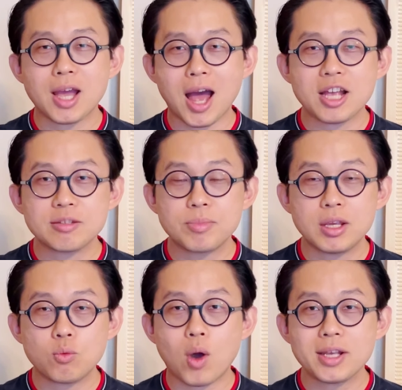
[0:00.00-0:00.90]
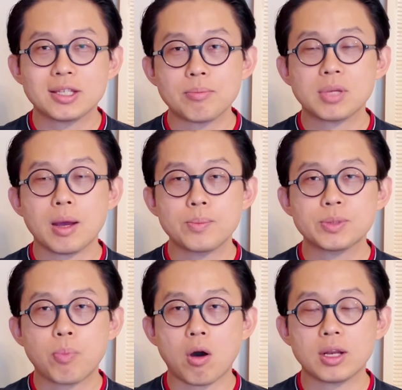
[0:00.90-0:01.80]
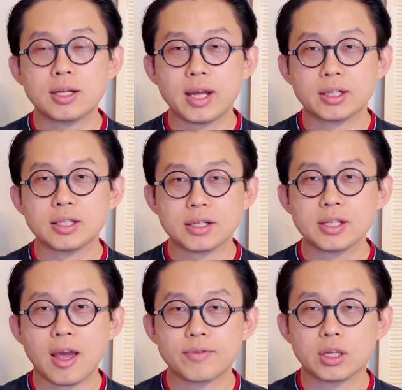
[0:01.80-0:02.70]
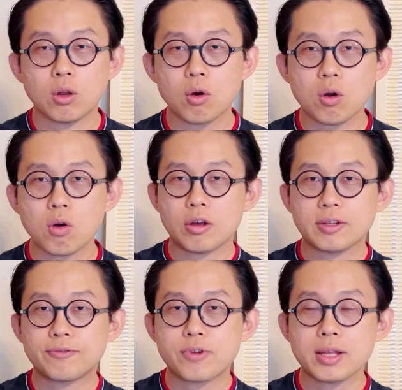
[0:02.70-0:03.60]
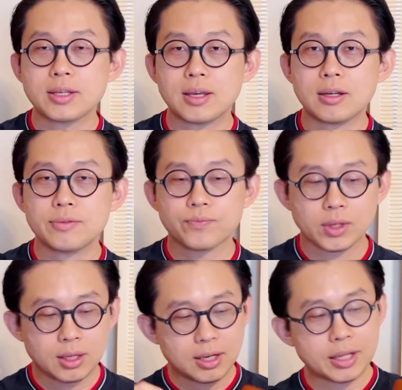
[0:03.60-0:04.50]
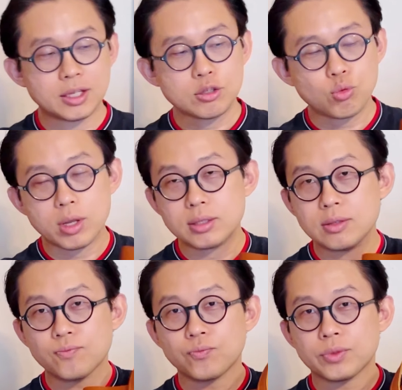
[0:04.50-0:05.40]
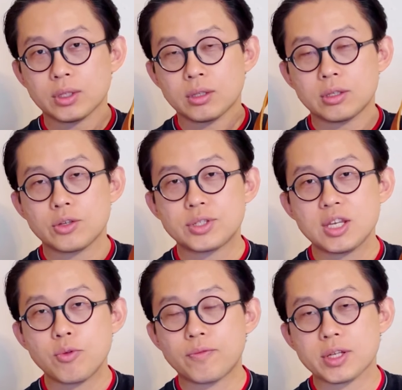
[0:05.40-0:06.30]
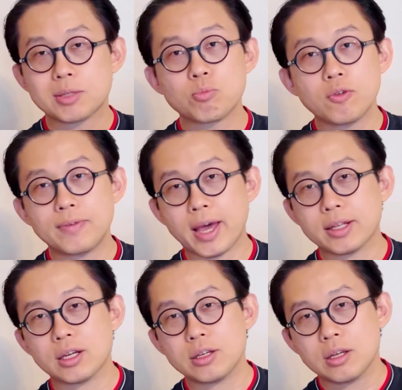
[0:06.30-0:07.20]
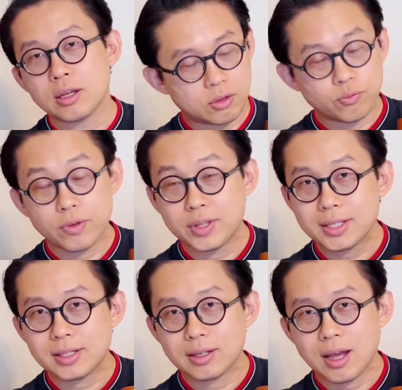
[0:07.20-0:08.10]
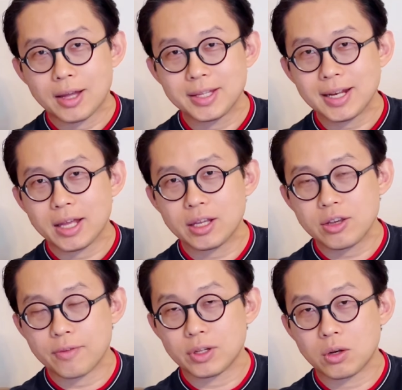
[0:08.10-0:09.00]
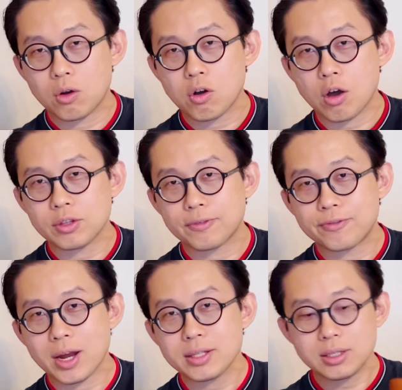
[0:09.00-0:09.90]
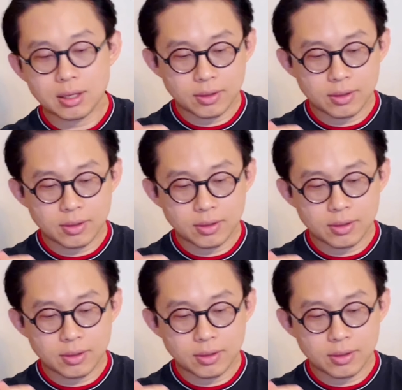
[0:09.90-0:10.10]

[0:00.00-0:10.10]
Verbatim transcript: asked me why sometimes Portland Leather doesn't have the logo on the front here, like this one. You see with the smooth leather, with this honey leather you have the logo on the front,